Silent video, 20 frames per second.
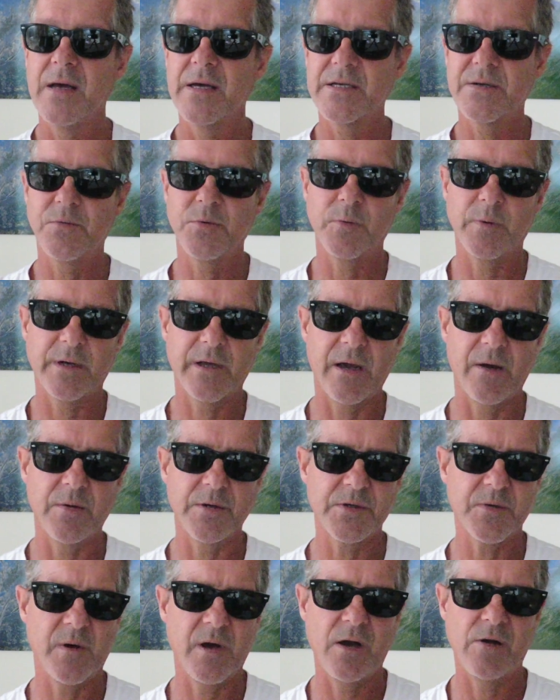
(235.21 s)
someone would go
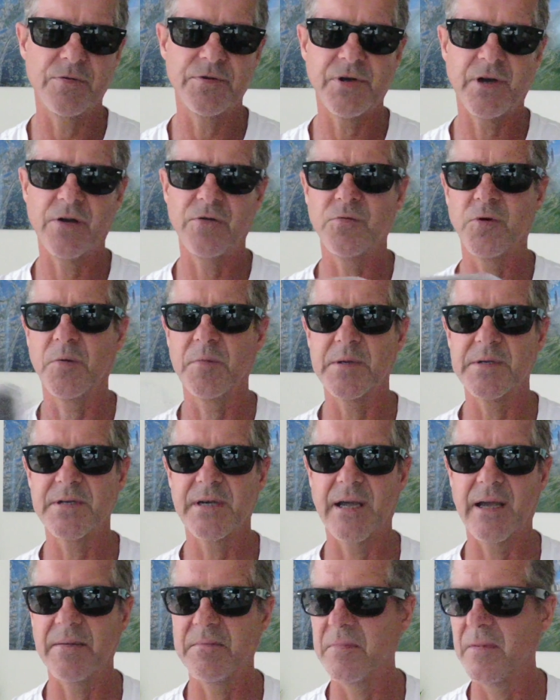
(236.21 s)
into a hotel room and
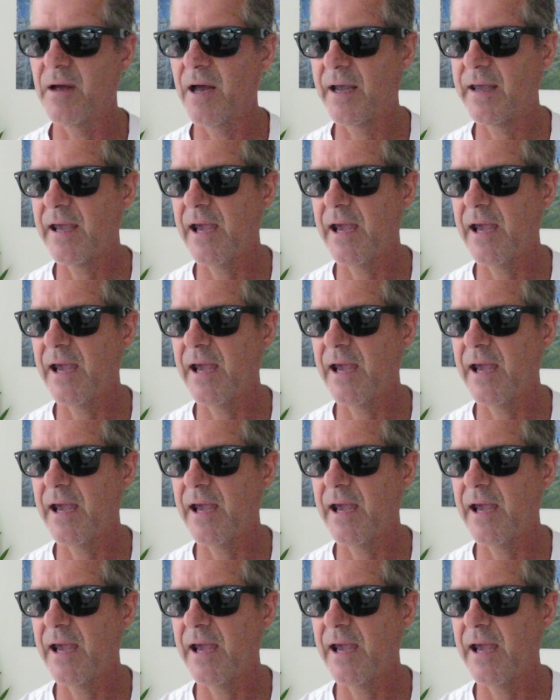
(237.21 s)
see a